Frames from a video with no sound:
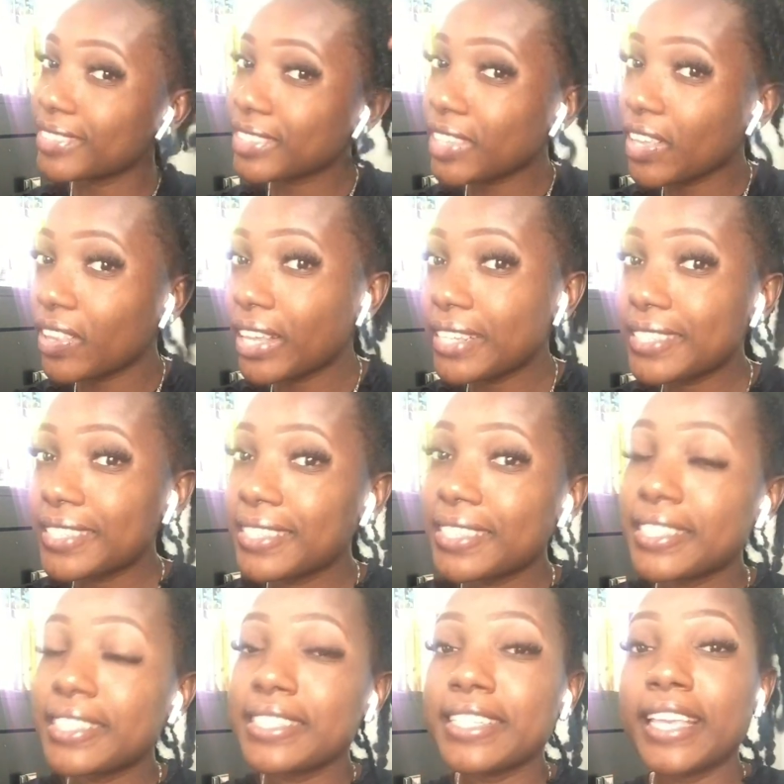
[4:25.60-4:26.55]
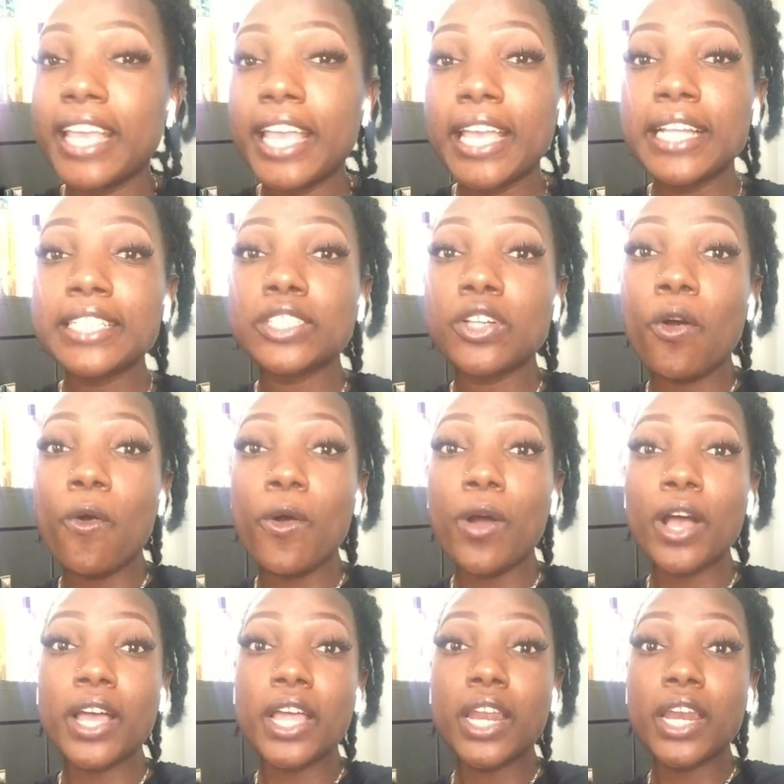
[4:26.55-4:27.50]
So let's get
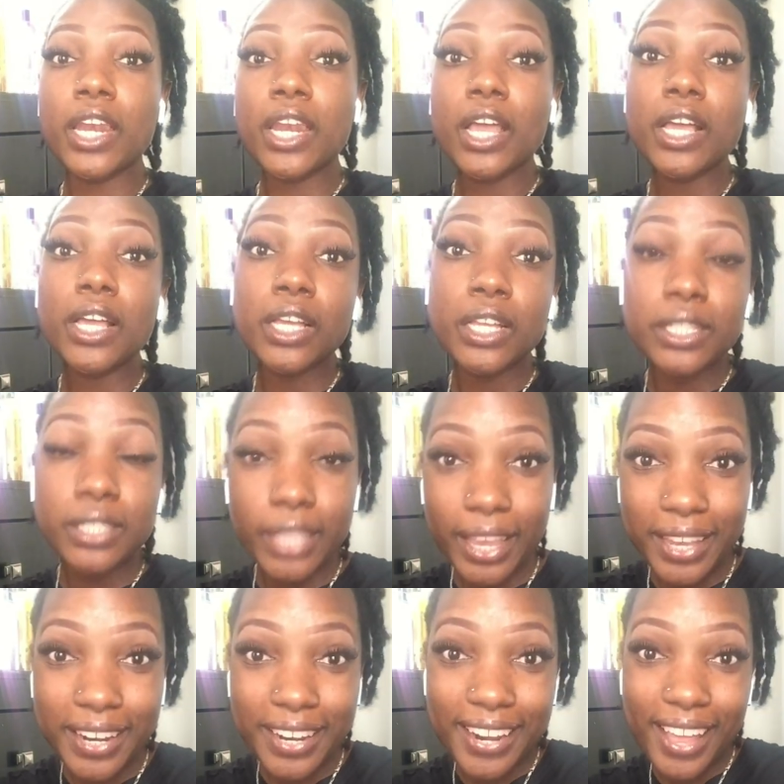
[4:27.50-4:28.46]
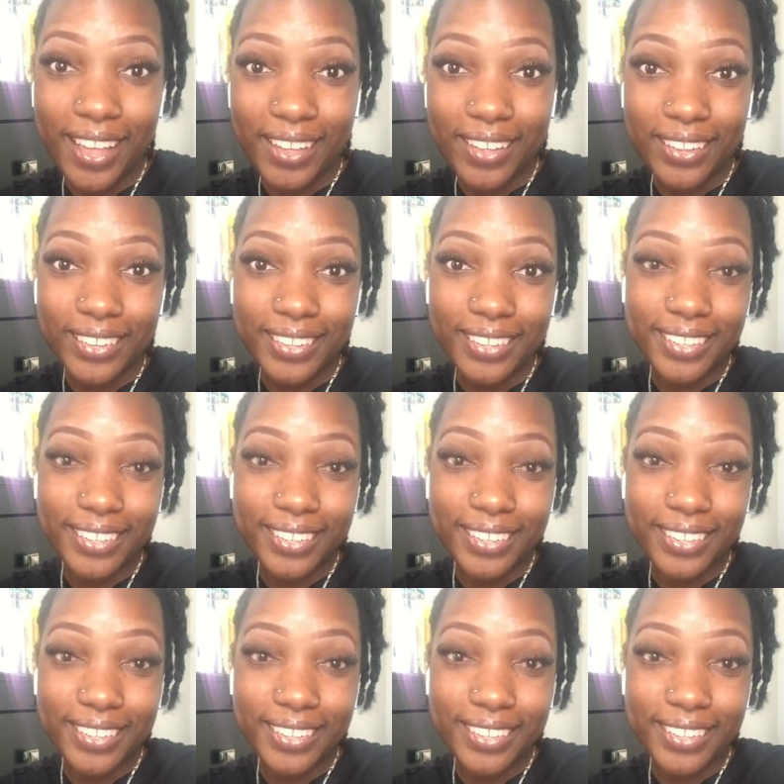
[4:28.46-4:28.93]
on taking it down.